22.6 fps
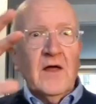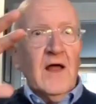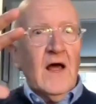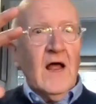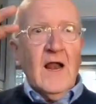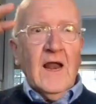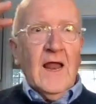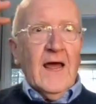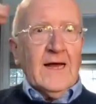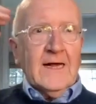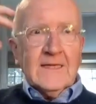
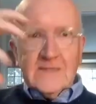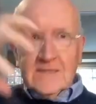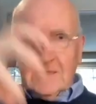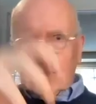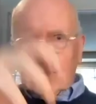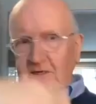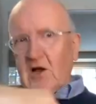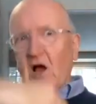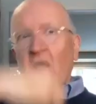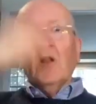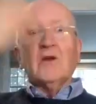like it's
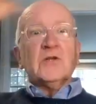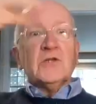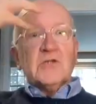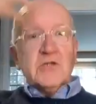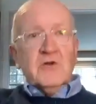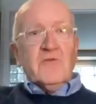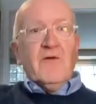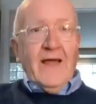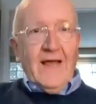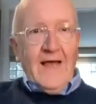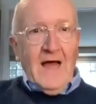
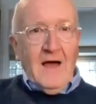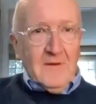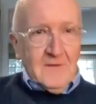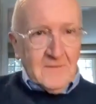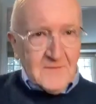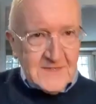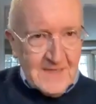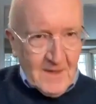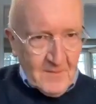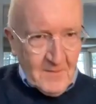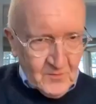conjuring out of
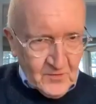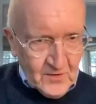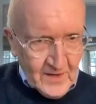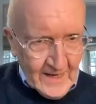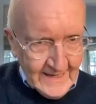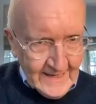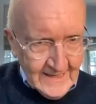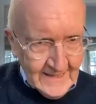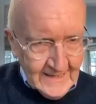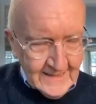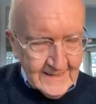
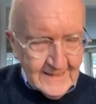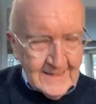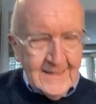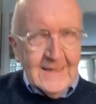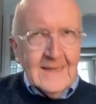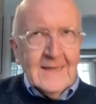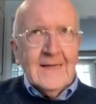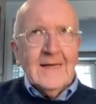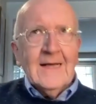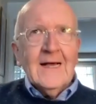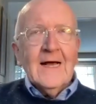something.
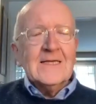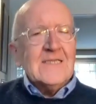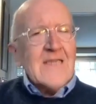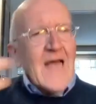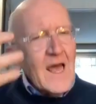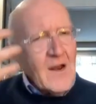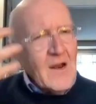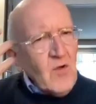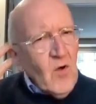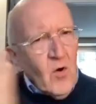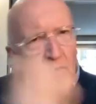Has
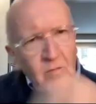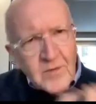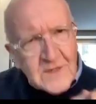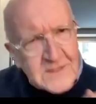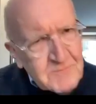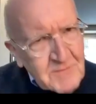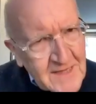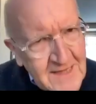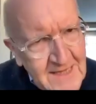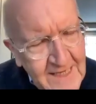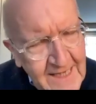that always
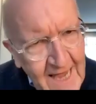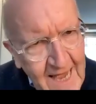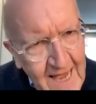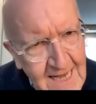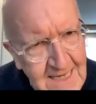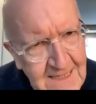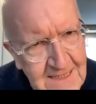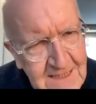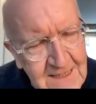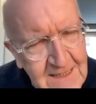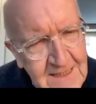been the
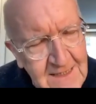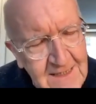case?